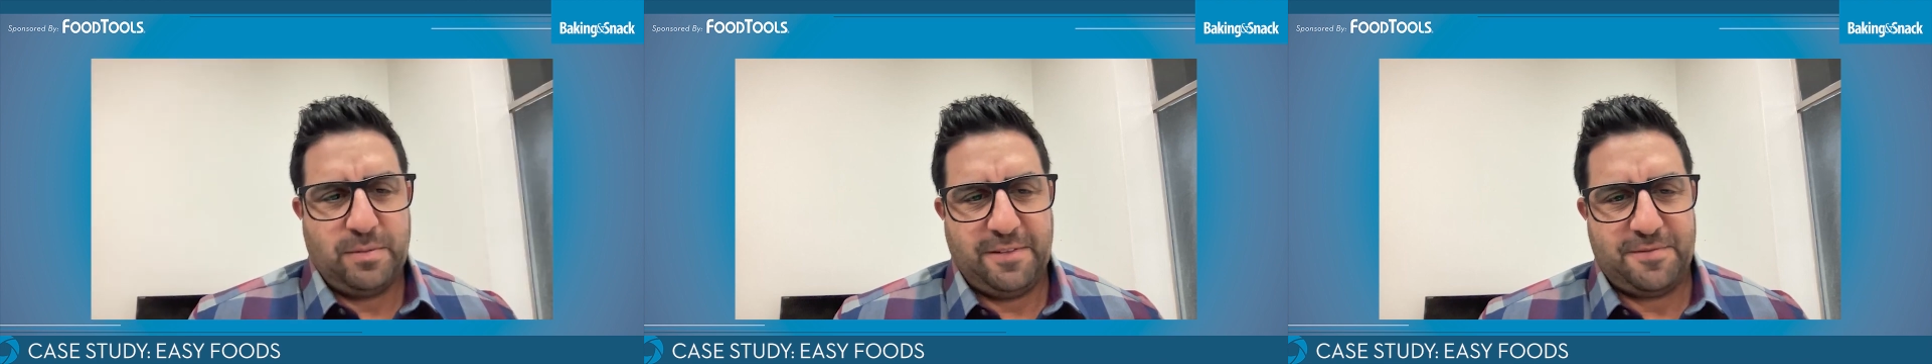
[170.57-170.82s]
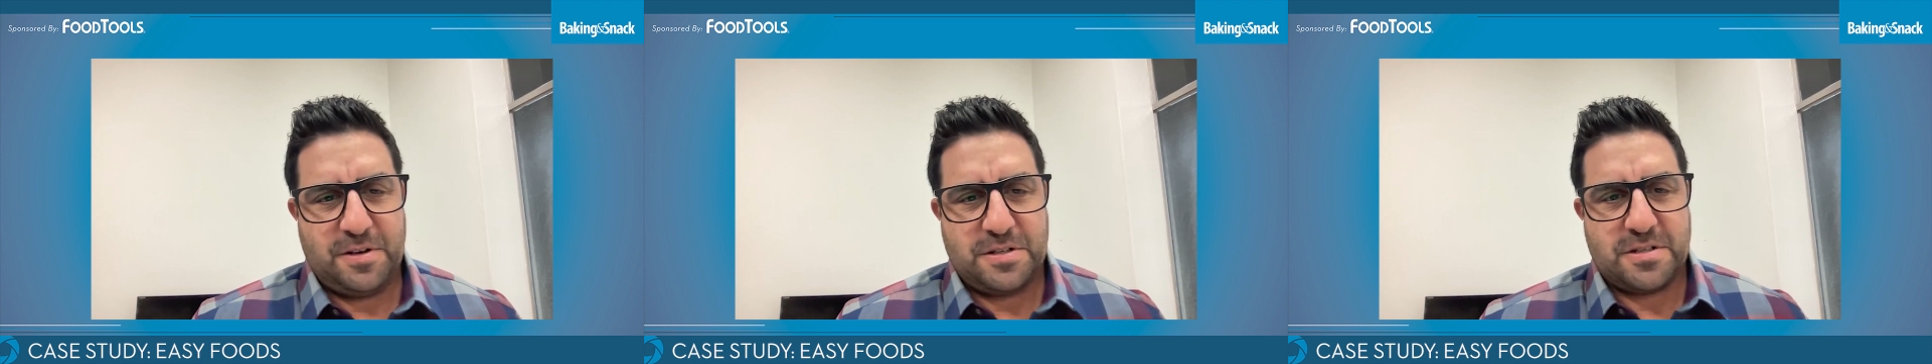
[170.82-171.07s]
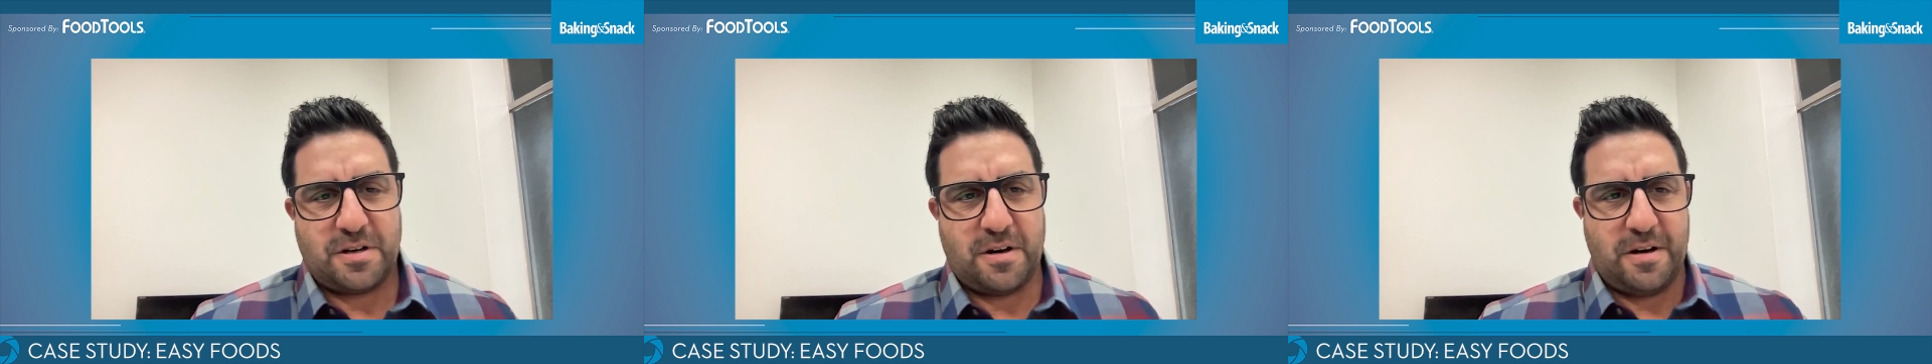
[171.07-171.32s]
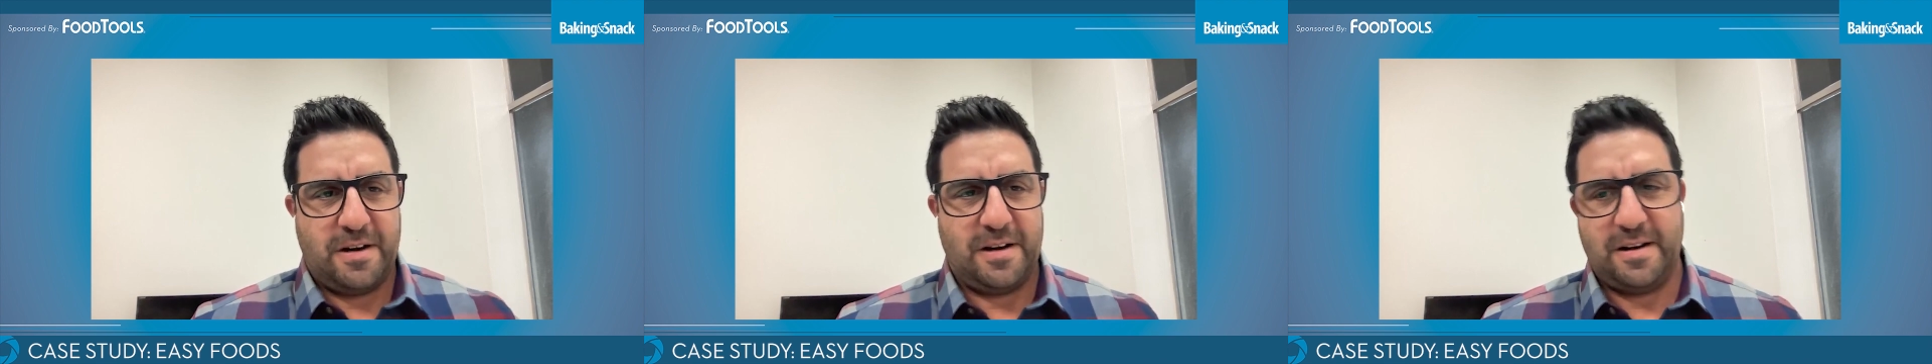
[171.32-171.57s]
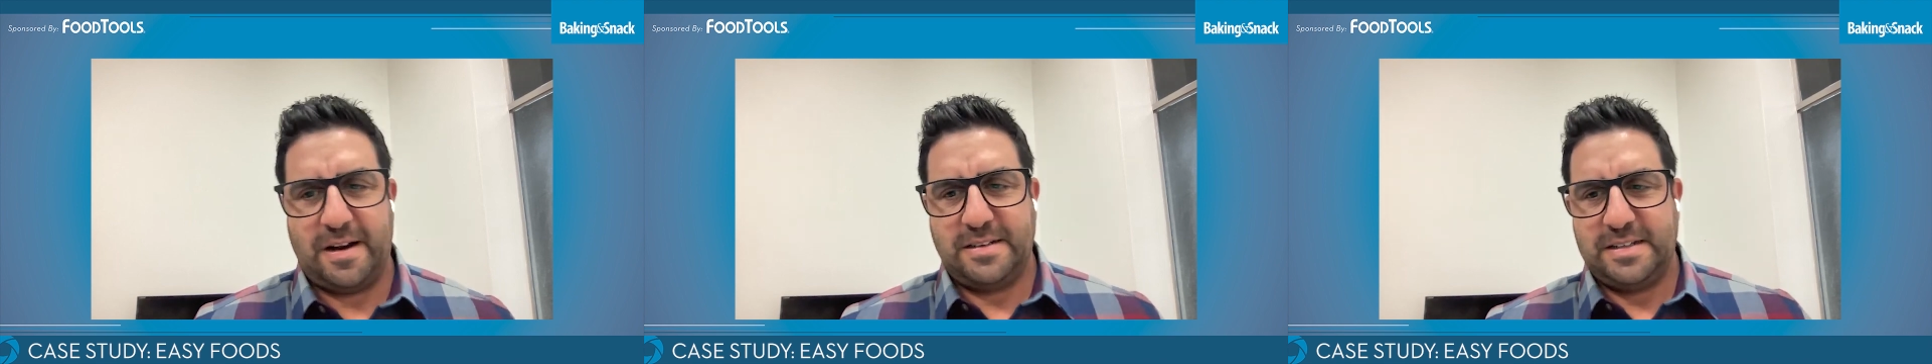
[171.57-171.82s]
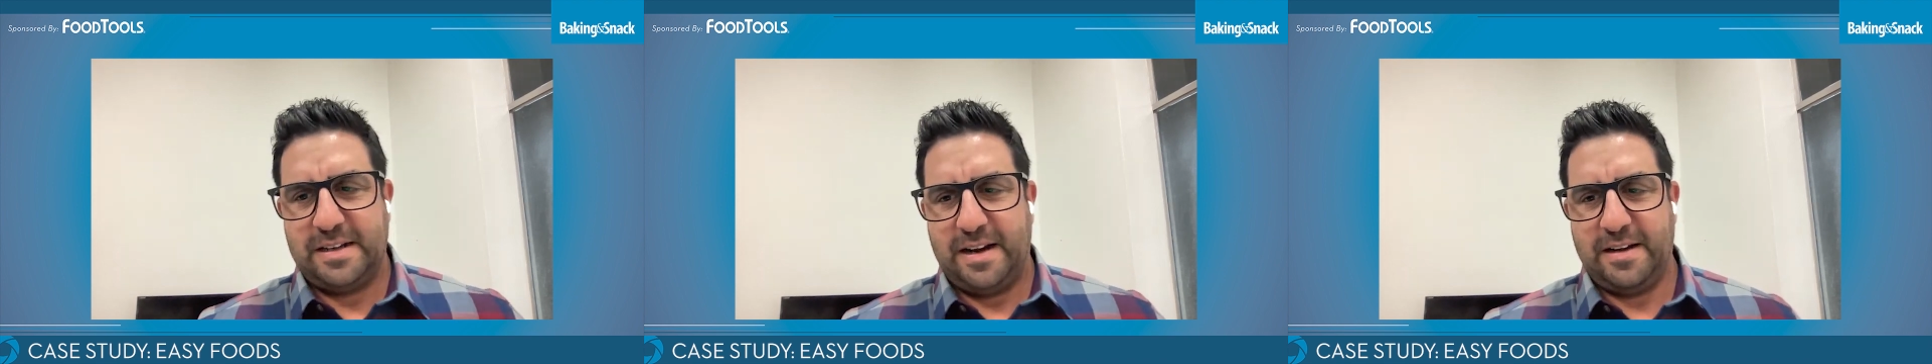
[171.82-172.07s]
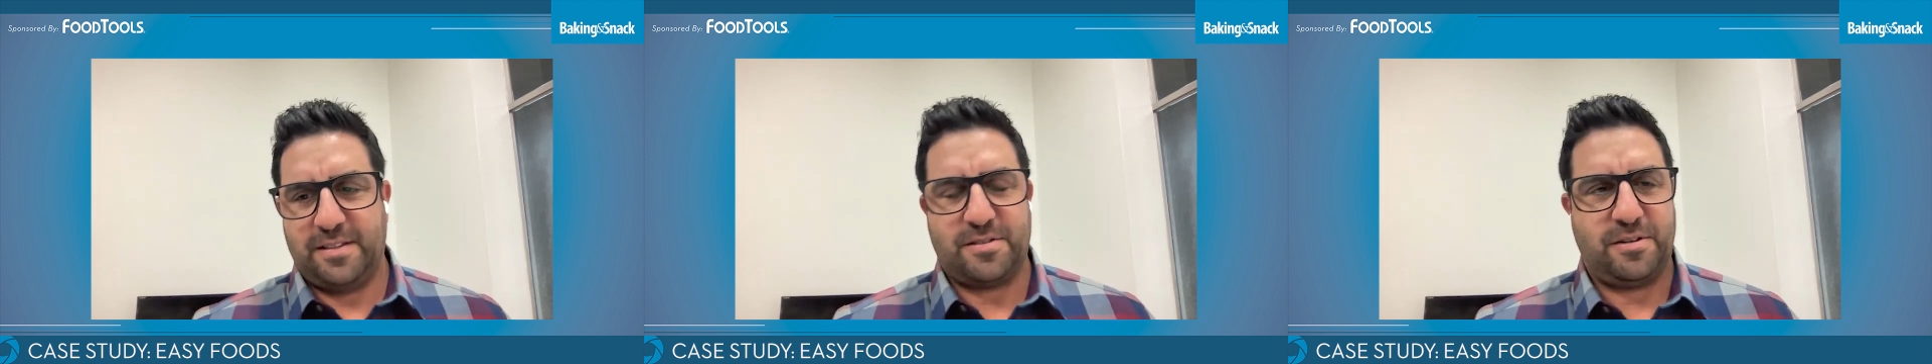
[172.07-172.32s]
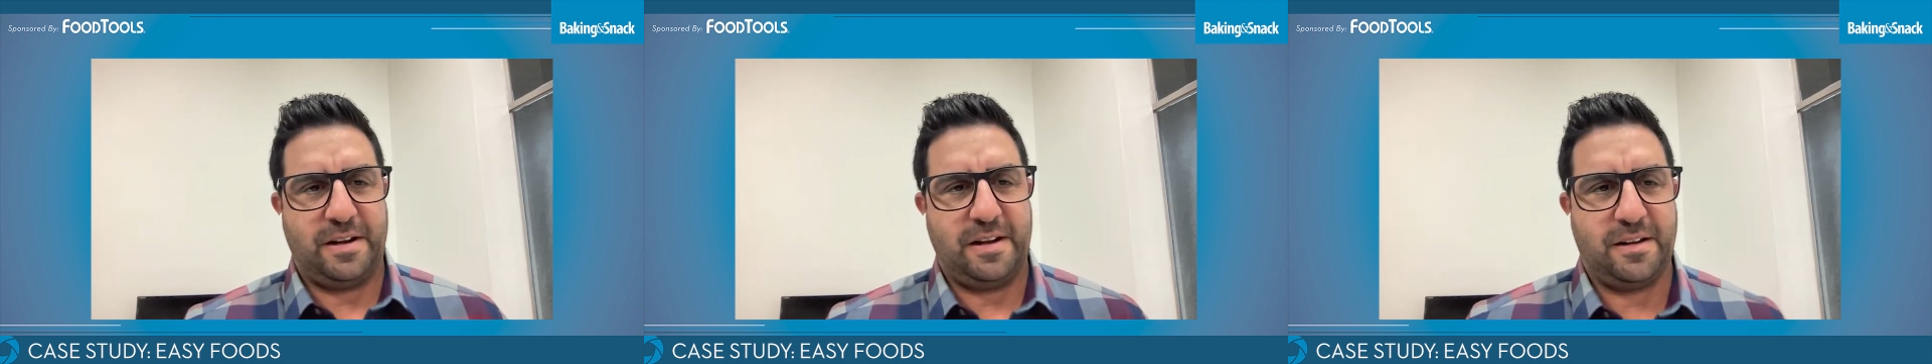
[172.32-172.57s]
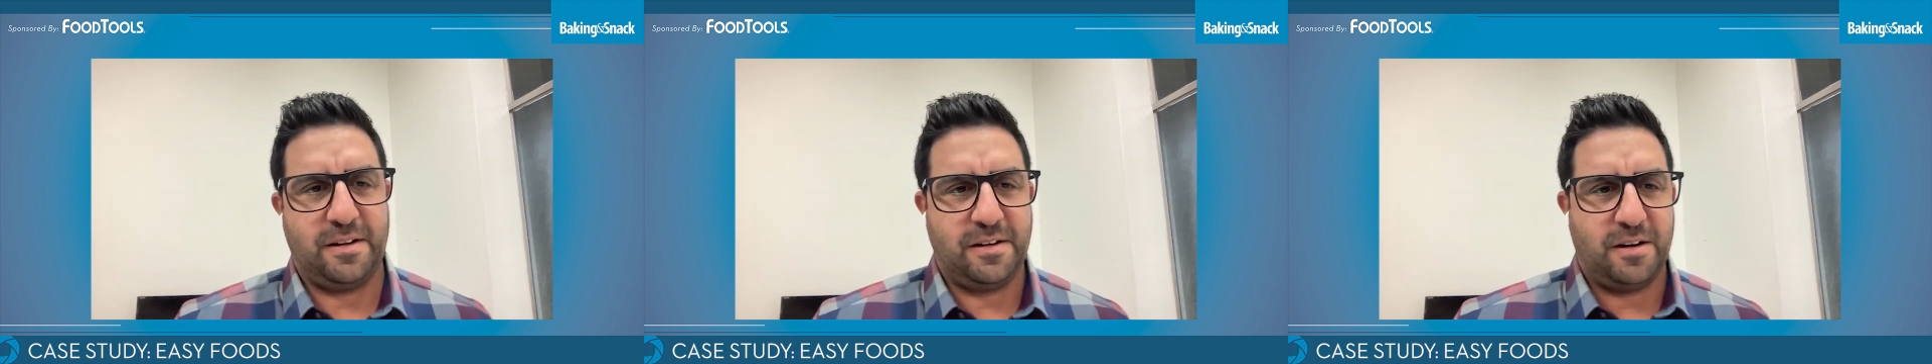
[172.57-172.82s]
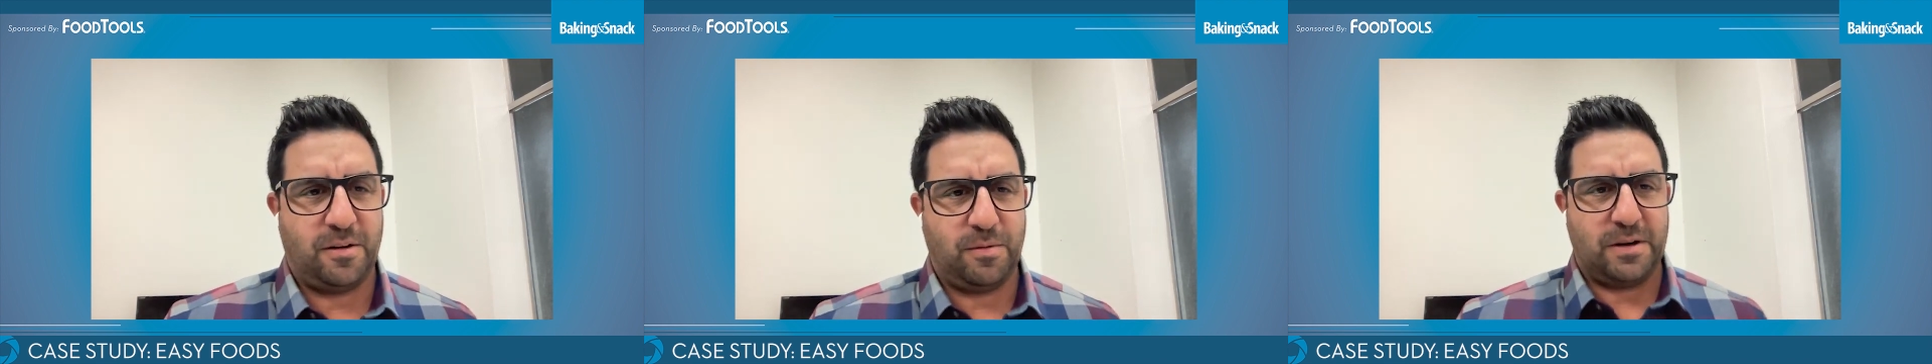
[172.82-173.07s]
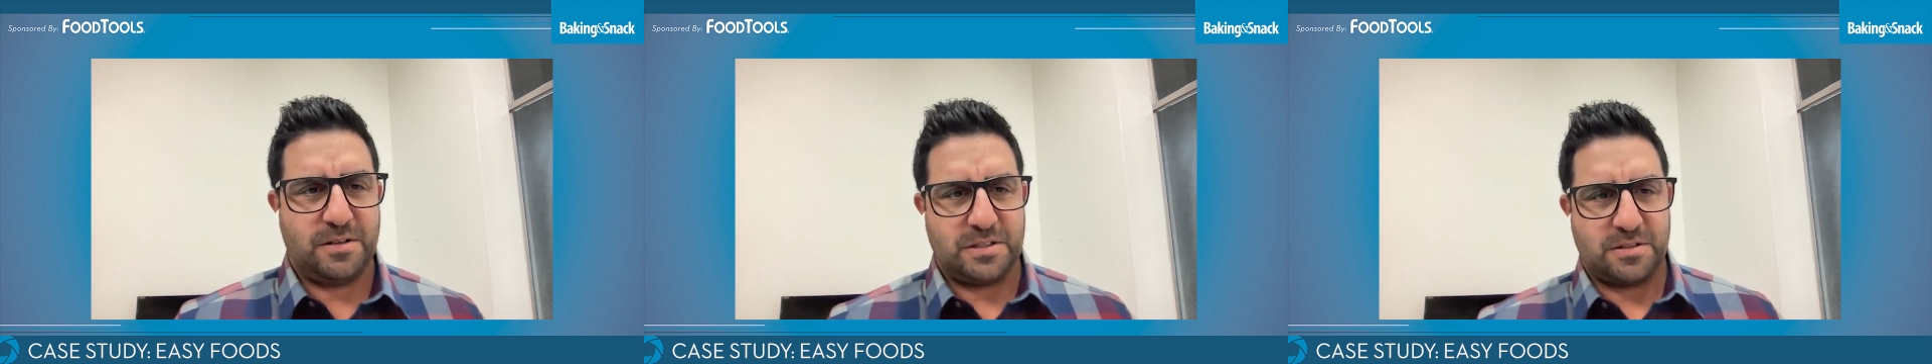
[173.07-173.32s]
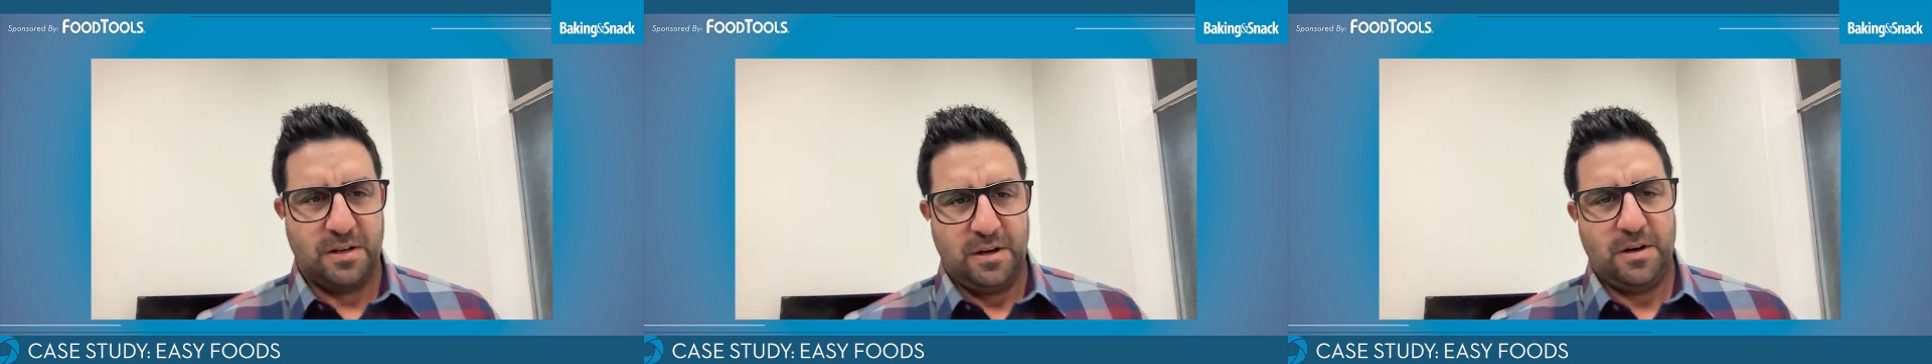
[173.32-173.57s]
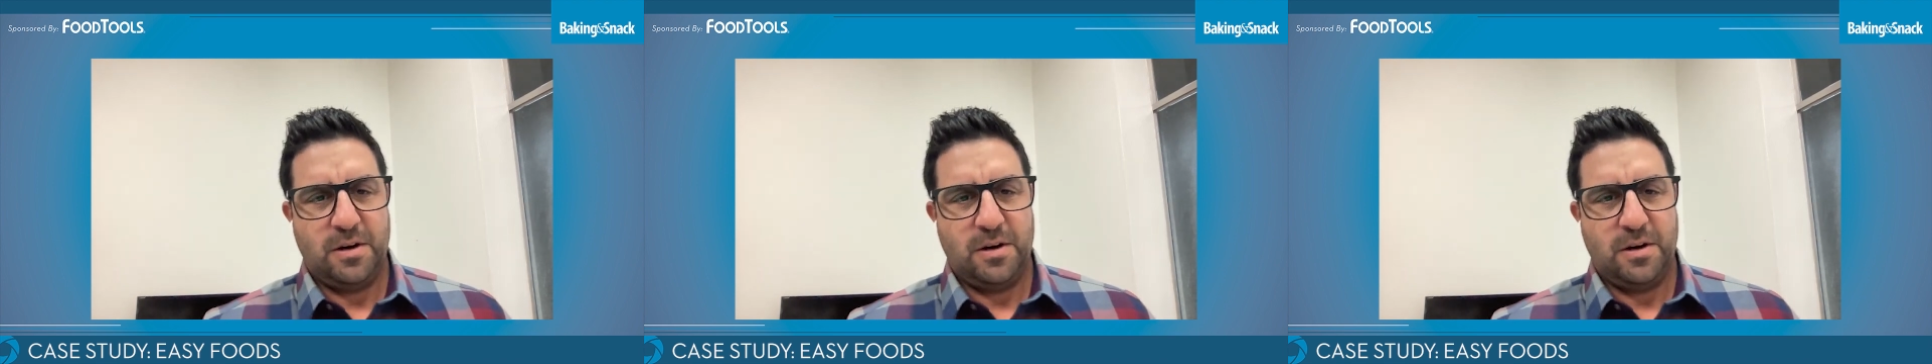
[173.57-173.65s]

we first started in 1983, we were just